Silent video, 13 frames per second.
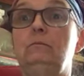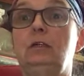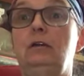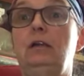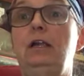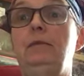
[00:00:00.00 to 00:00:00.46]

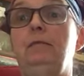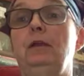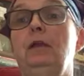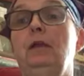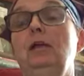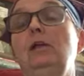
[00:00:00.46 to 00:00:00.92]
All right?
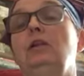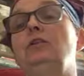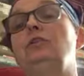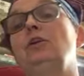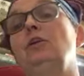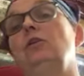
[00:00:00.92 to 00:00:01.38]

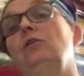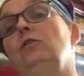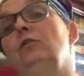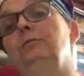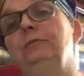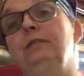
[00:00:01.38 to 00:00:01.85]

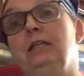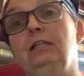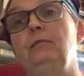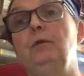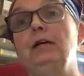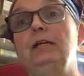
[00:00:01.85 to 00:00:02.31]
So,
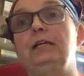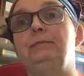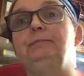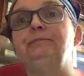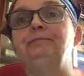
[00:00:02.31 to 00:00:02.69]
kick the bucket.